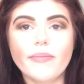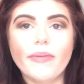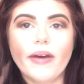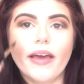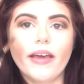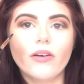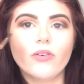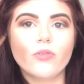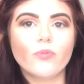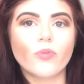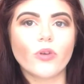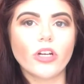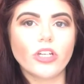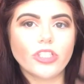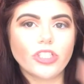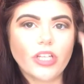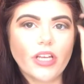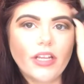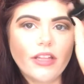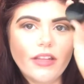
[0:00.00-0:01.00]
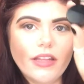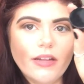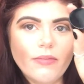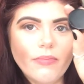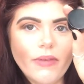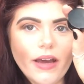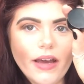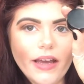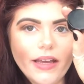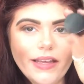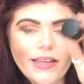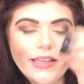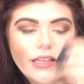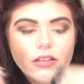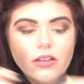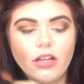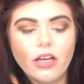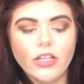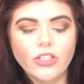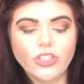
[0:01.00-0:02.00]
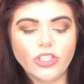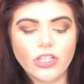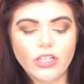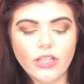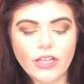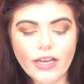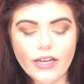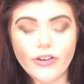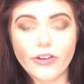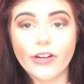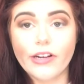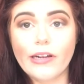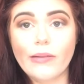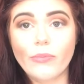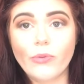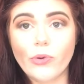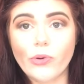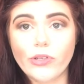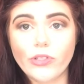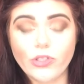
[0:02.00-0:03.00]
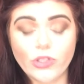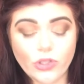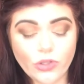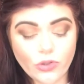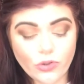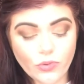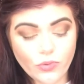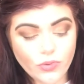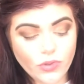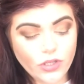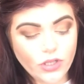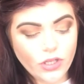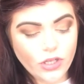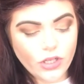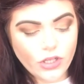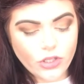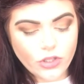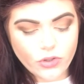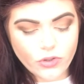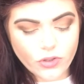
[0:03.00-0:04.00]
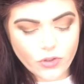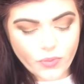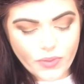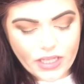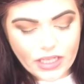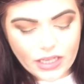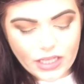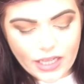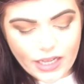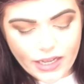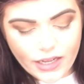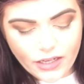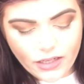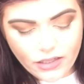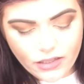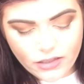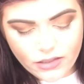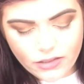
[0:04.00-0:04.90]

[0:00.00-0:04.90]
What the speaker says: My angled brush and then my Inglot Gel Eyeliner, and I'm going to do a wing line.